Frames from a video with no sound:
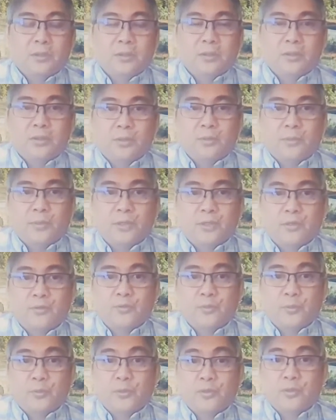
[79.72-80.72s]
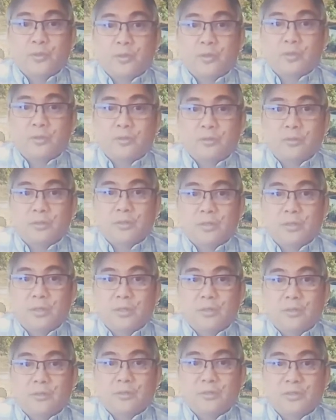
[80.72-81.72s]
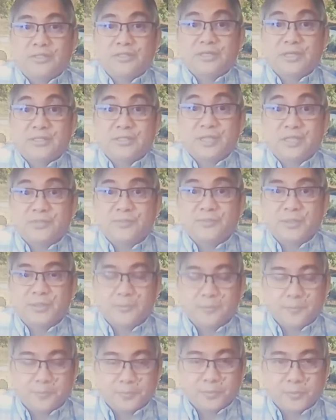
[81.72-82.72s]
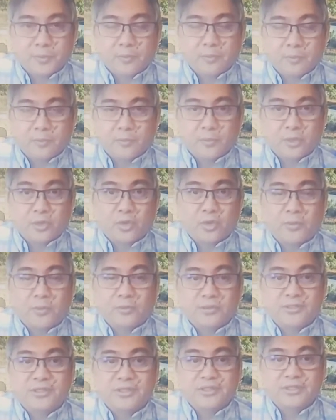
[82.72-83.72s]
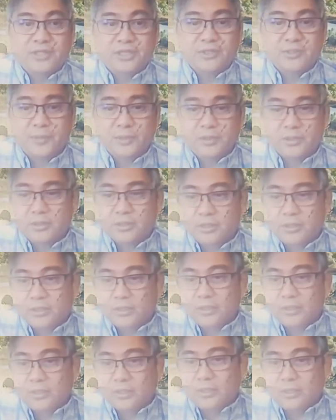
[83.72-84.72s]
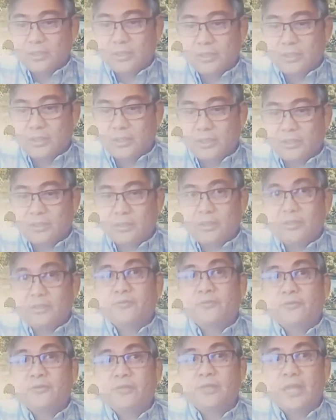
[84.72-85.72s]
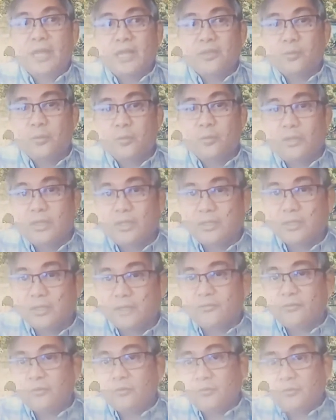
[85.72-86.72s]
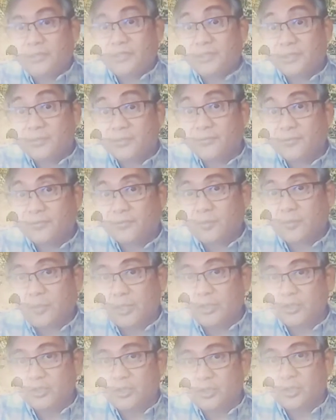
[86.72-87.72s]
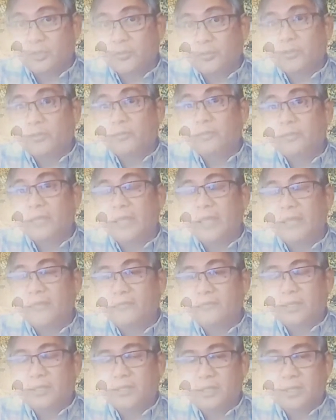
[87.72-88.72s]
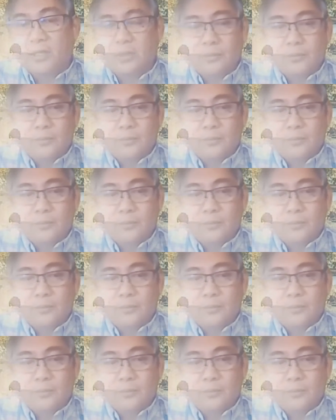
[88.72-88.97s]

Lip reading: part of what we call risk assessment, microbial risk assessment. And for that, we need a few pieces of information that we don't have right now.